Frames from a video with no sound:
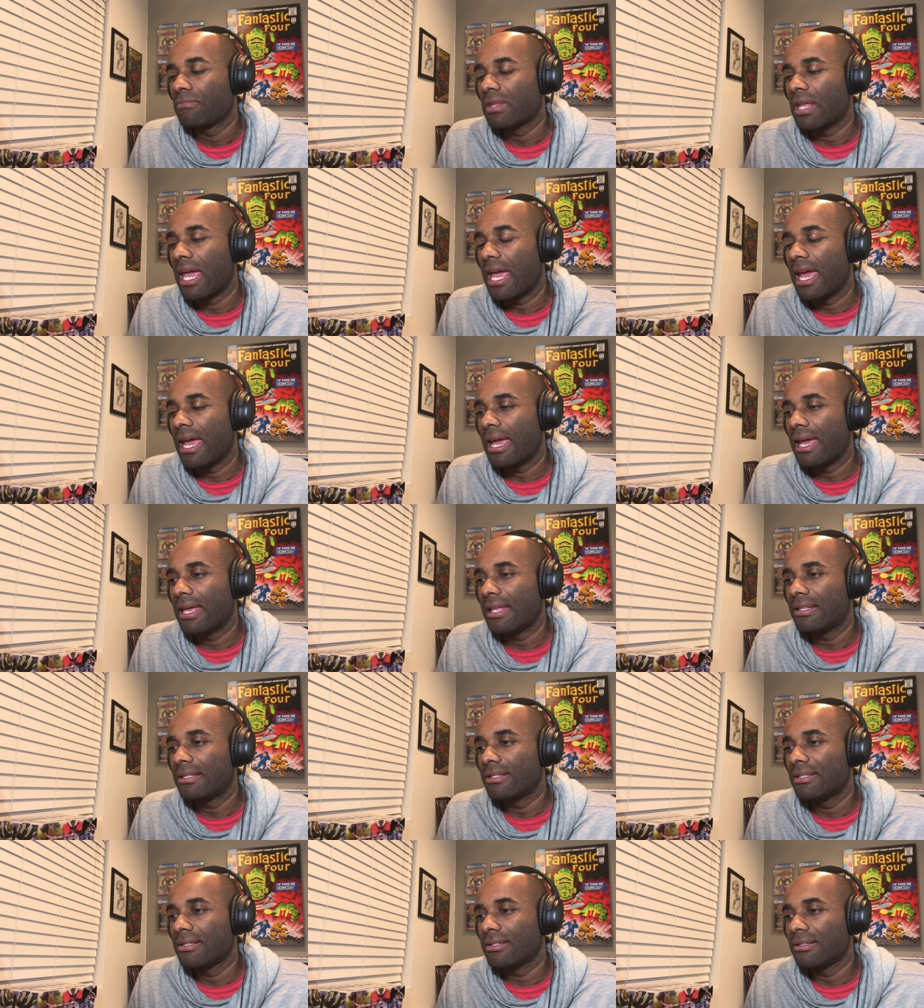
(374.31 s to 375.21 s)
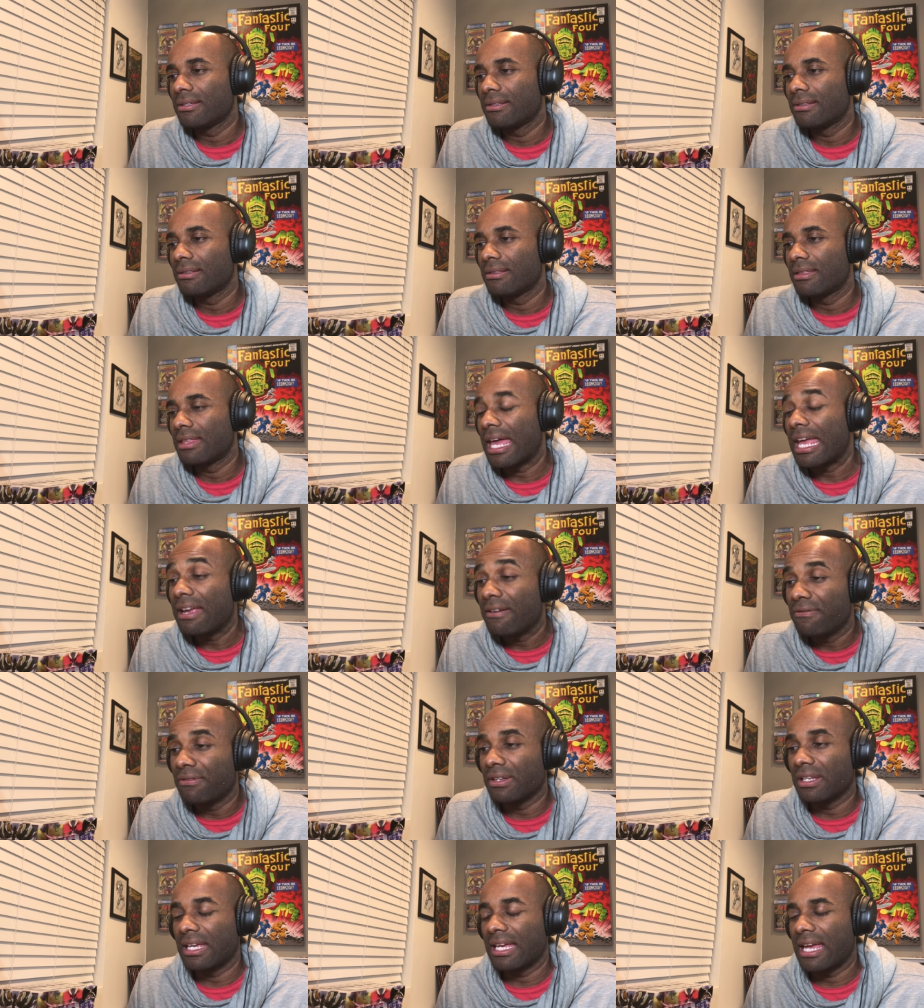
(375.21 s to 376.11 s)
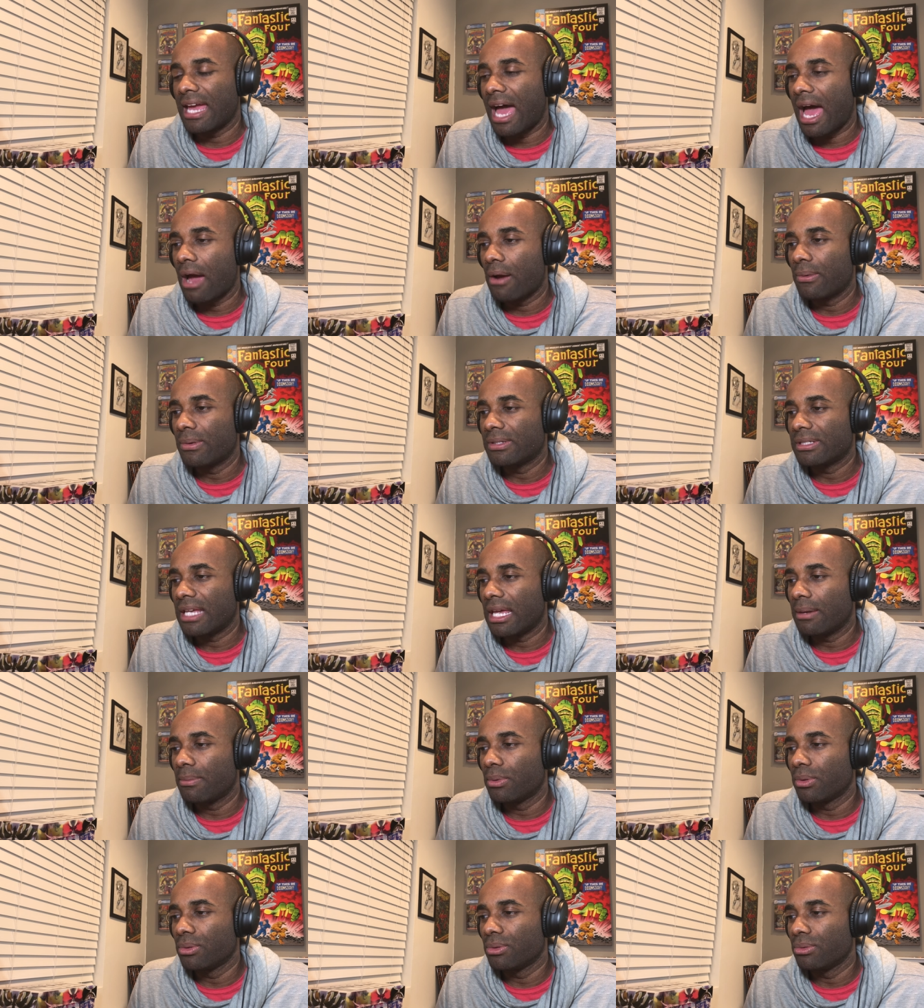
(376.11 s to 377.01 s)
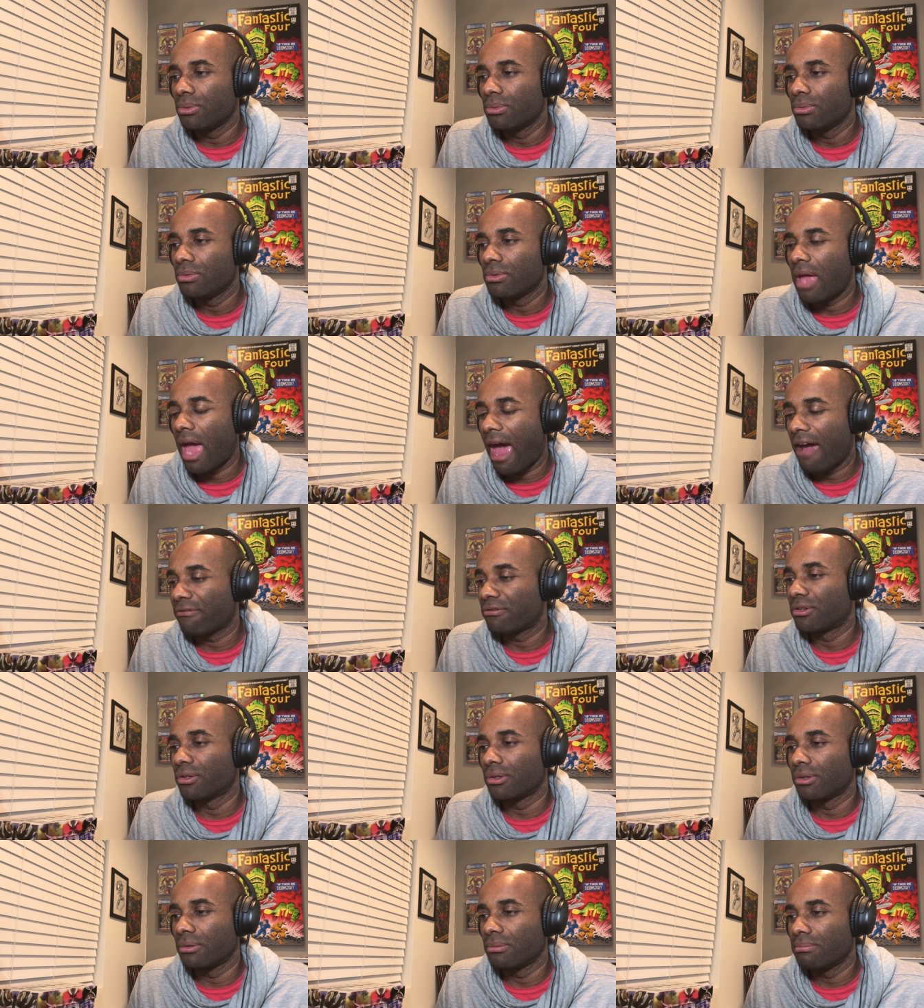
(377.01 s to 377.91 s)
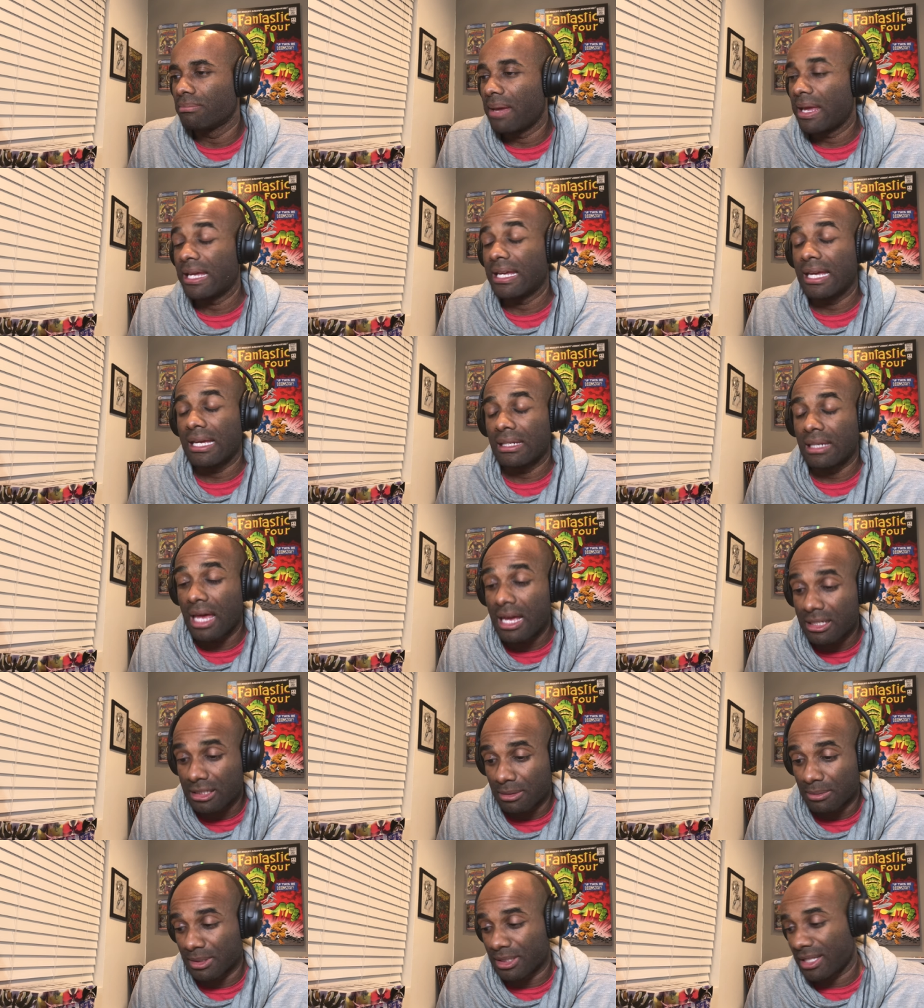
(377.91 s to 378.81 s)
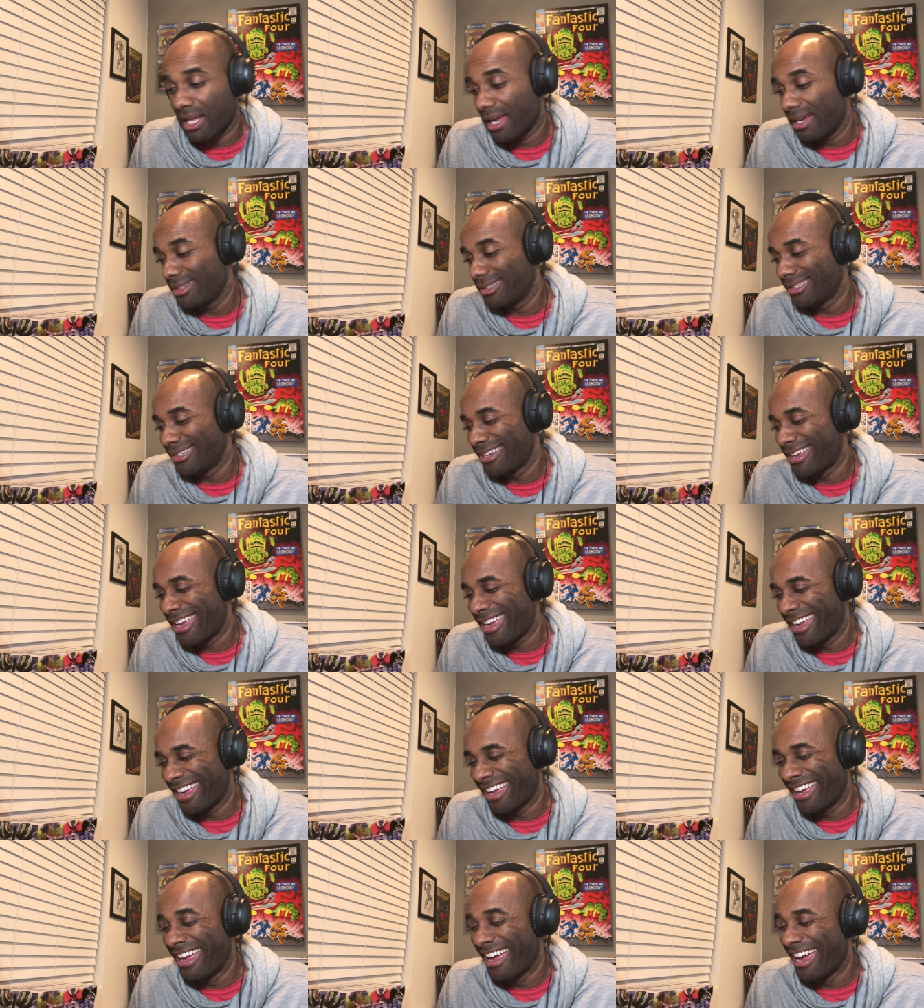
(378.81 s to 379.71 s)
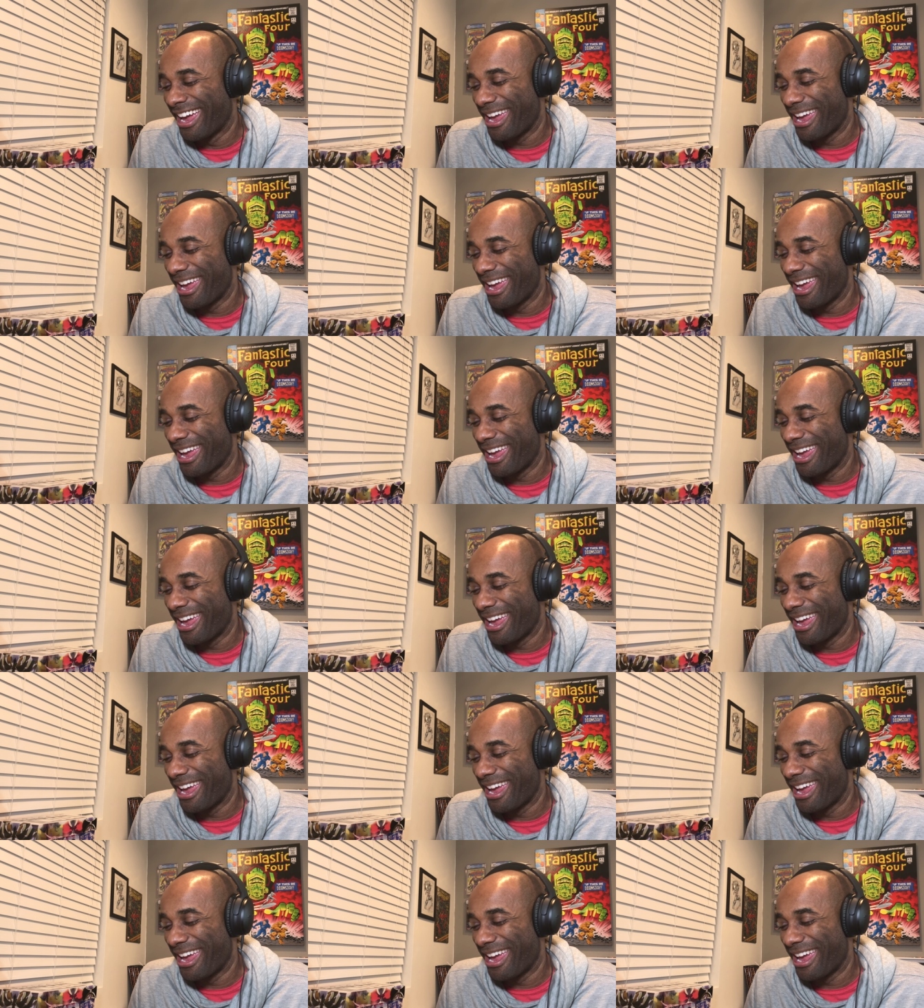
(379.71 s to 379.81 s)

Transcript: And thankfully, I was able, after making lots of mistakes